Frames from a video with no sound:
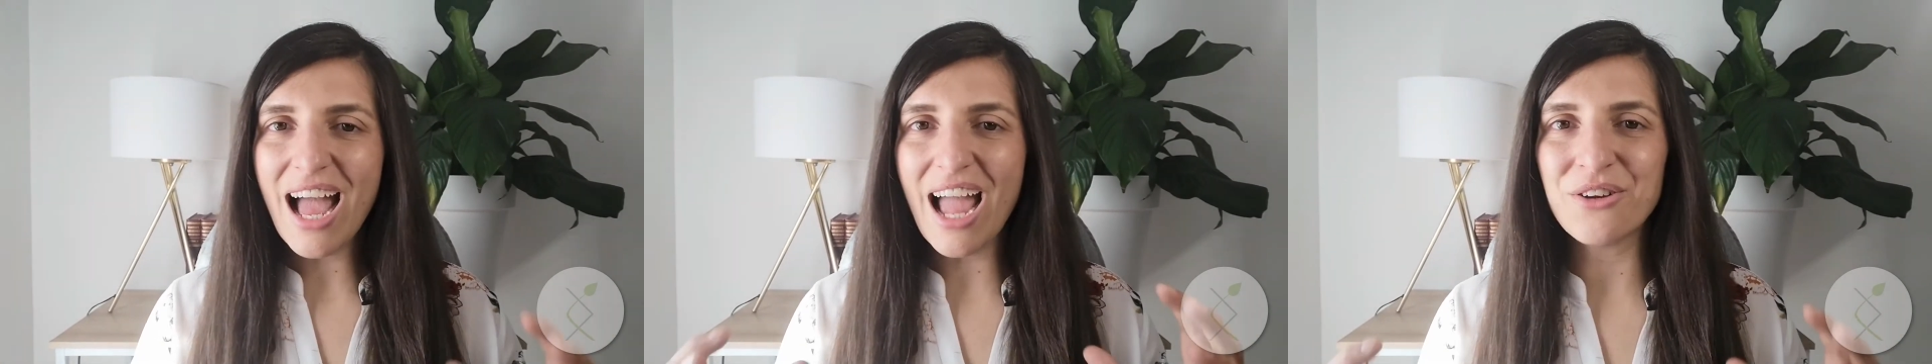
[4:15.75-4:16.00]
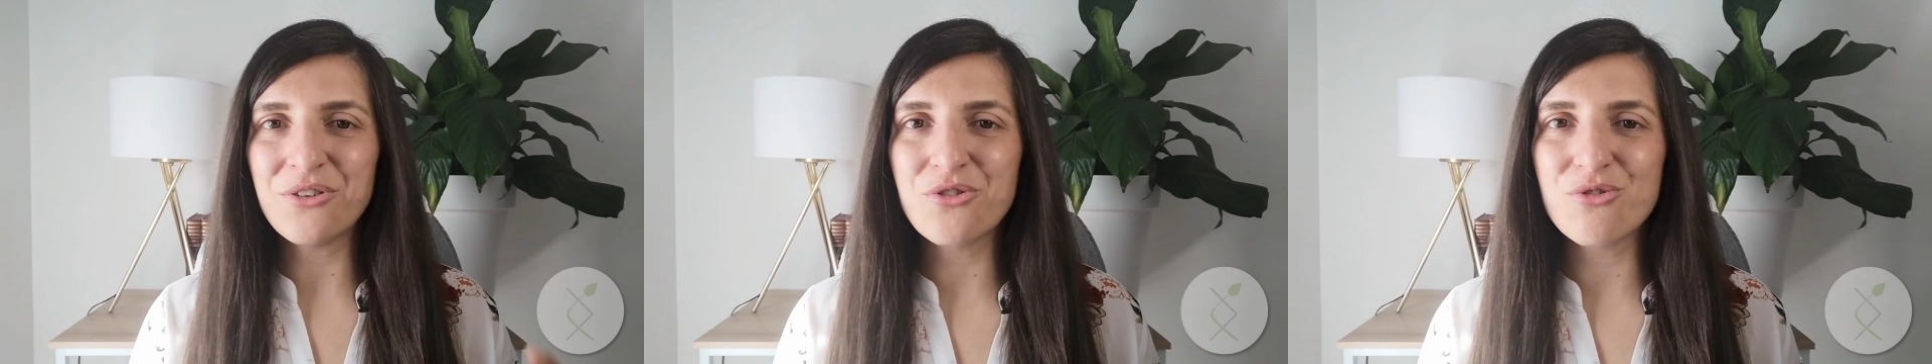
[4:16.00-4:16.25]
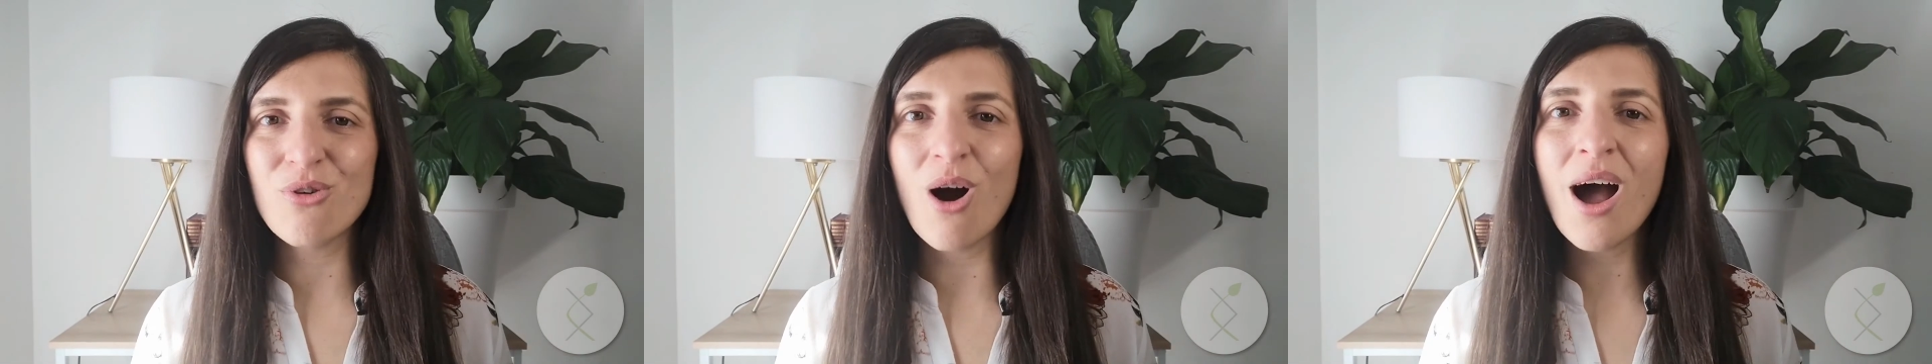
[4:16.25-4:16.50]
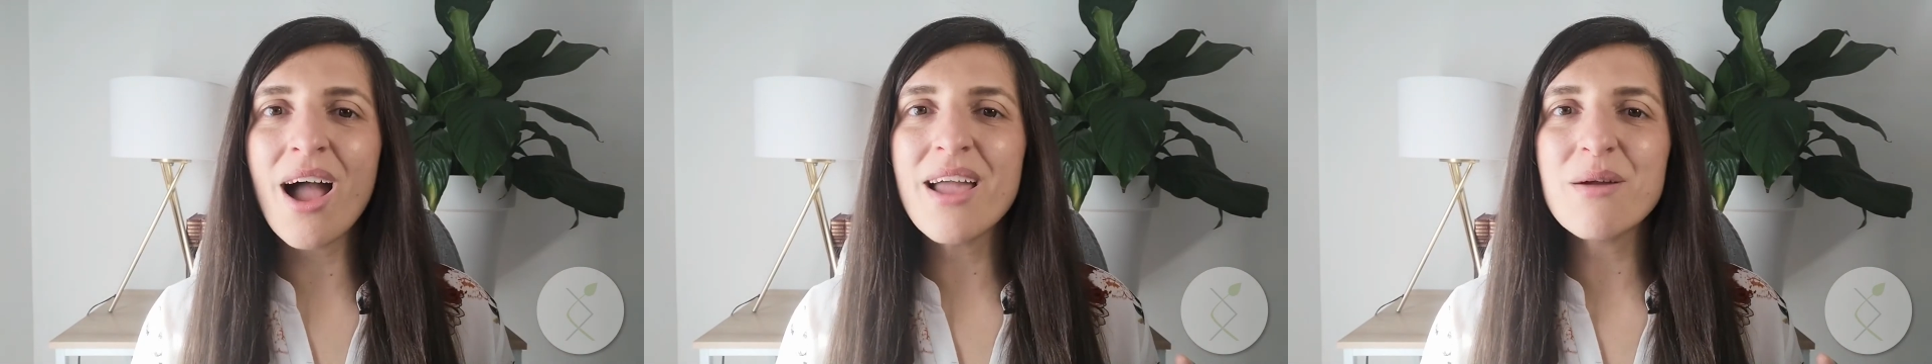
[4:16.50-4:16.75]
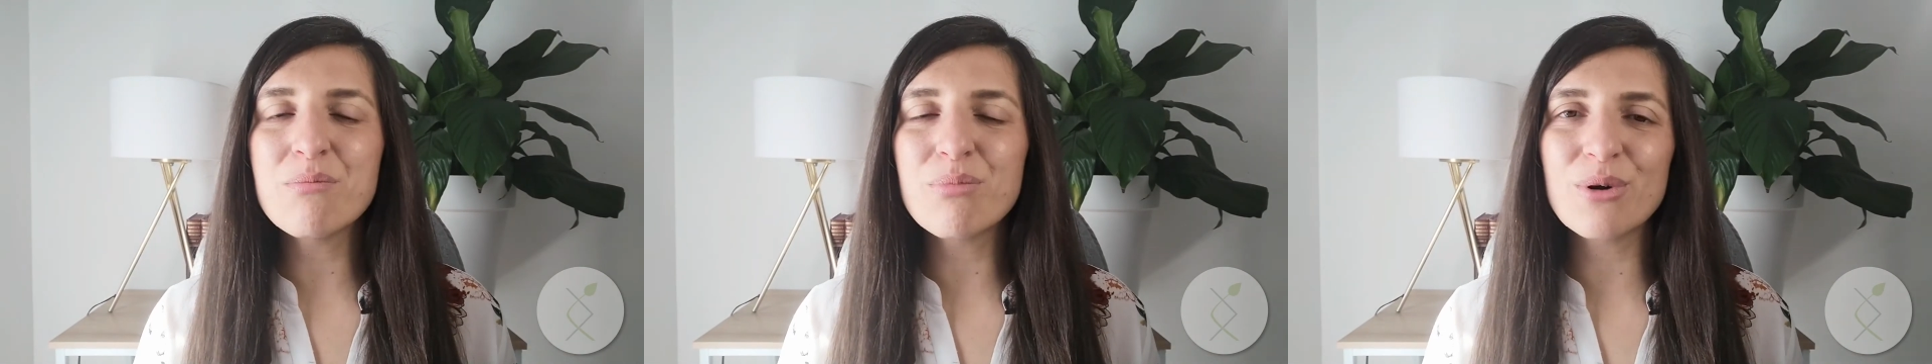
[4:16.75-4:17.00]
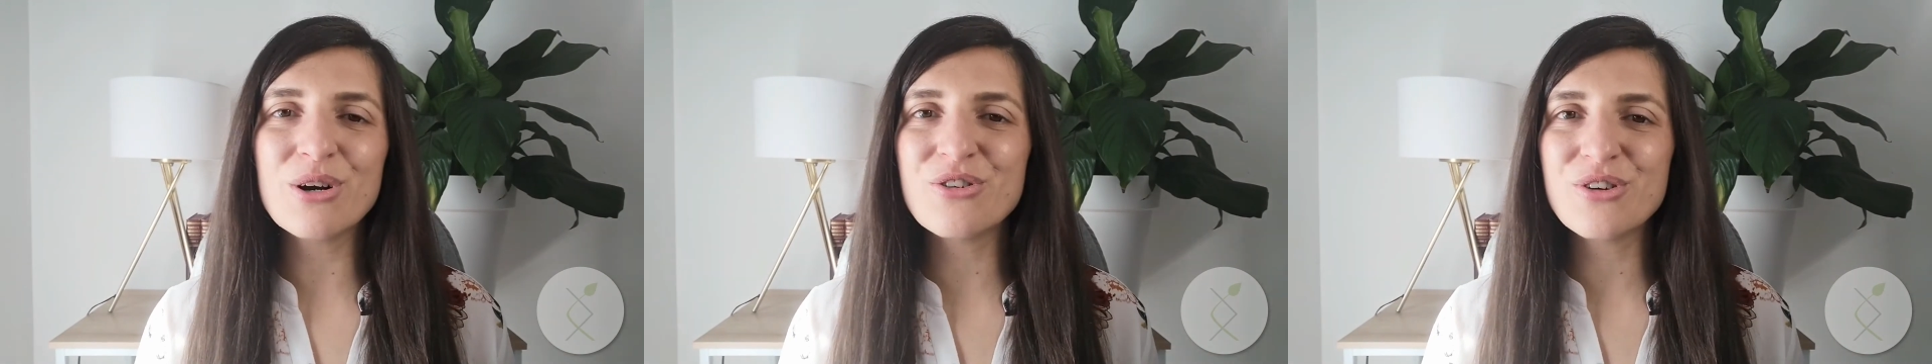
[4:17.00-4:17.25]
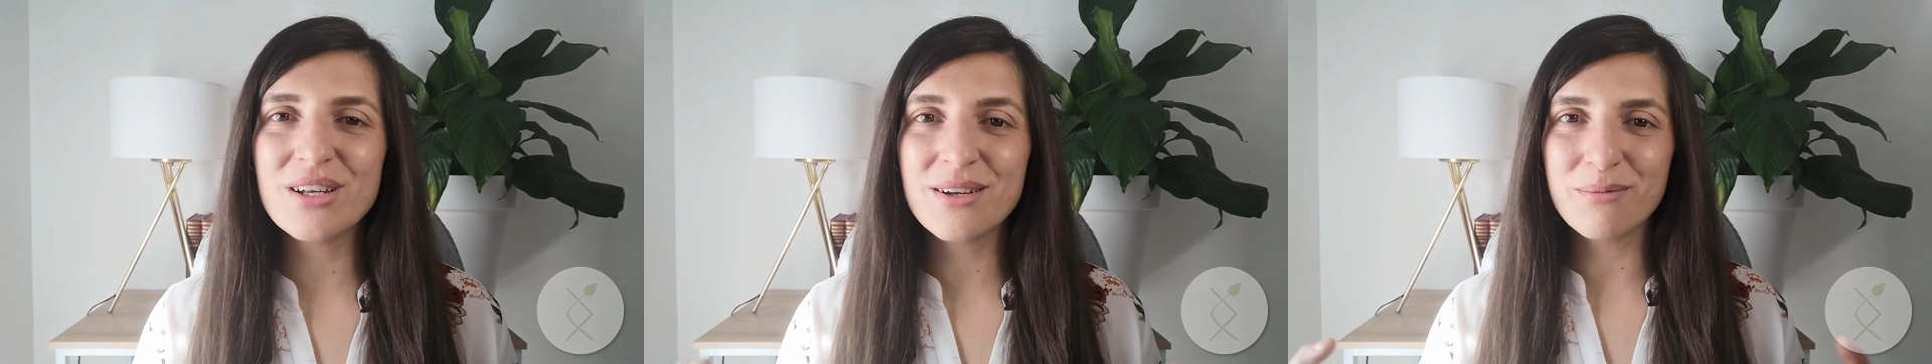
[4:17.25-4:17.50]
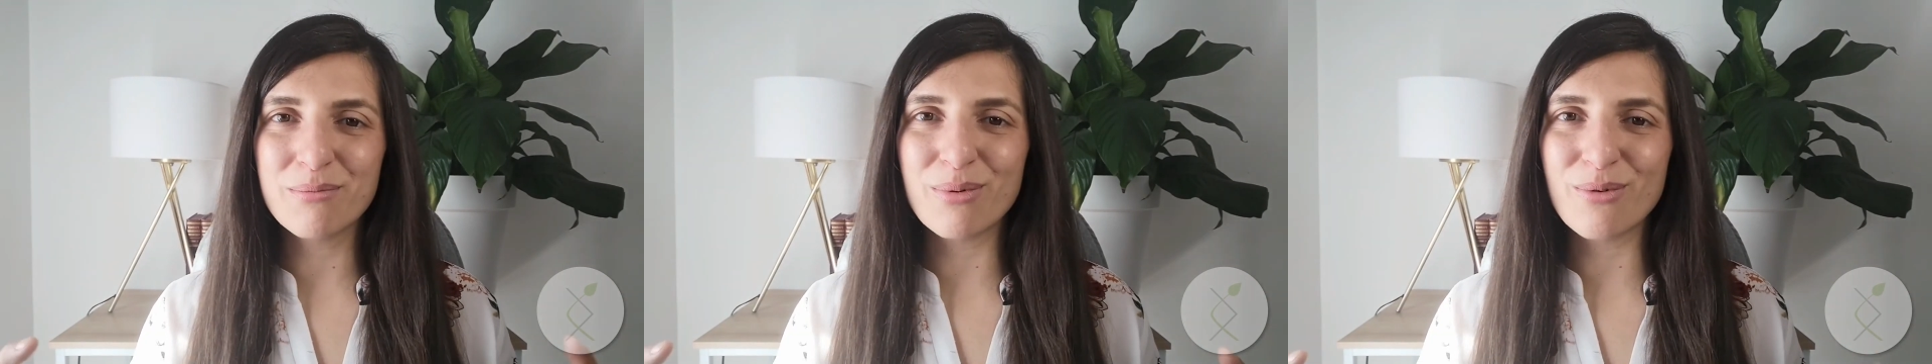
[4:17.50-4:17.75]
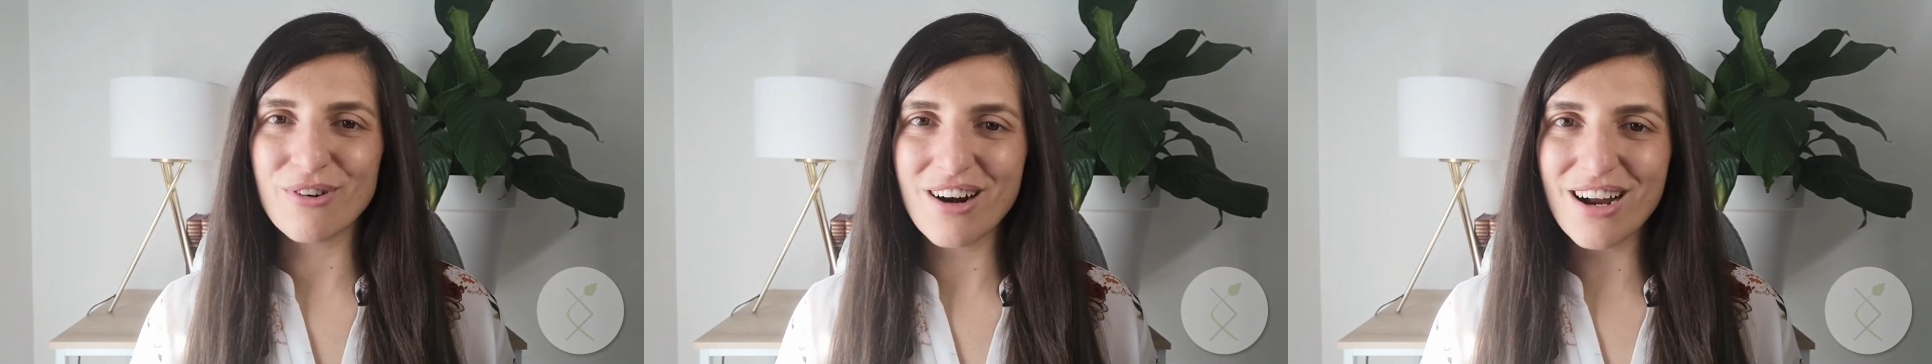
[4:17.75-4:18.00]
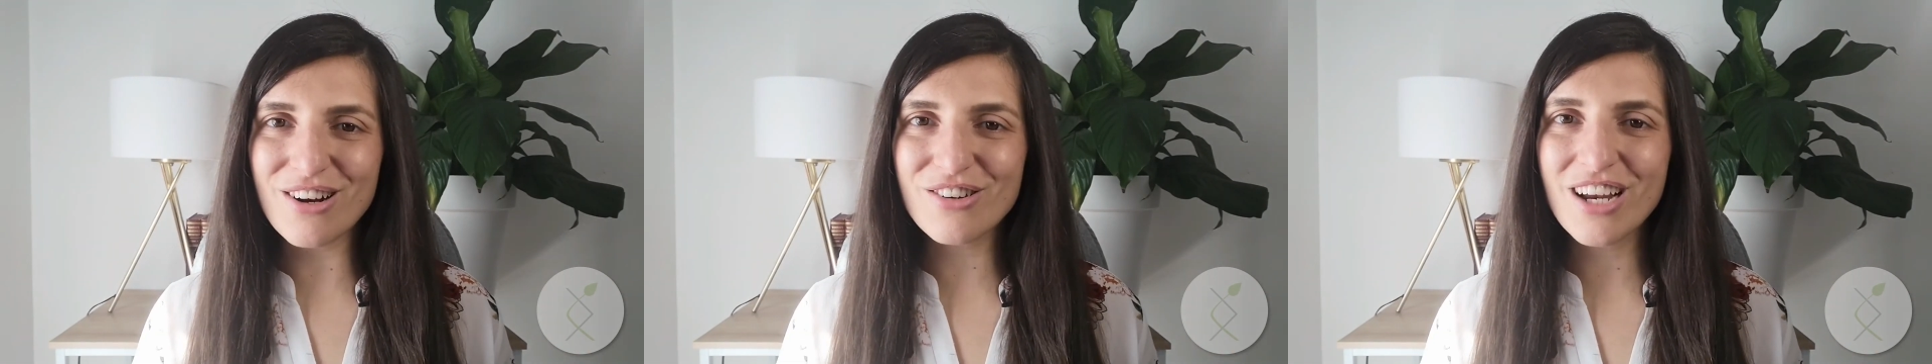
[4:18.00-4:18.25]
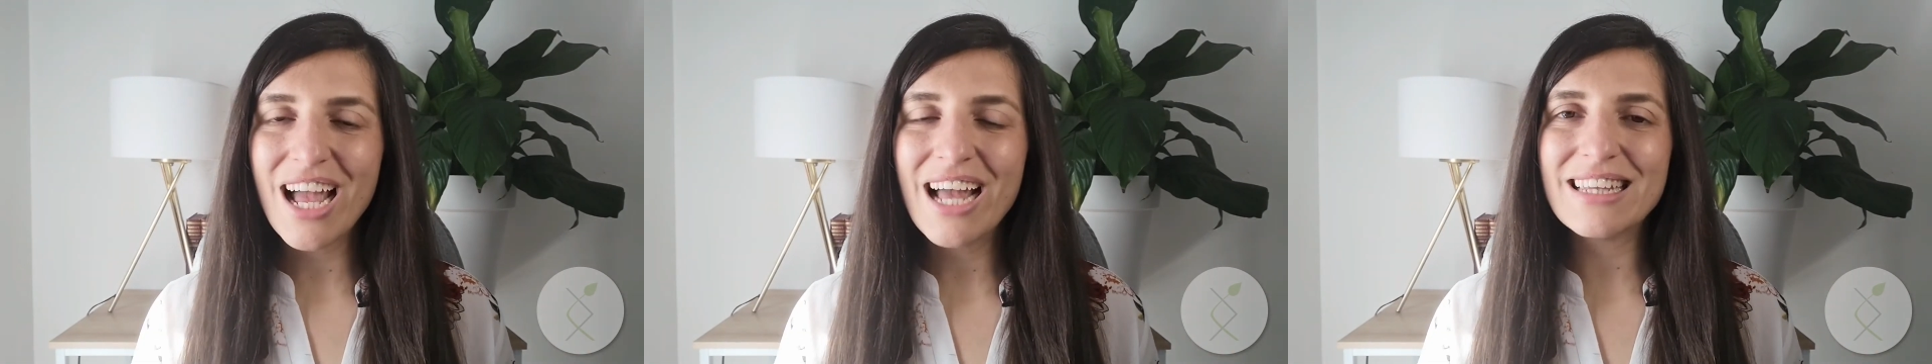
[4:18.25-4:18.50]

a dry brushing brush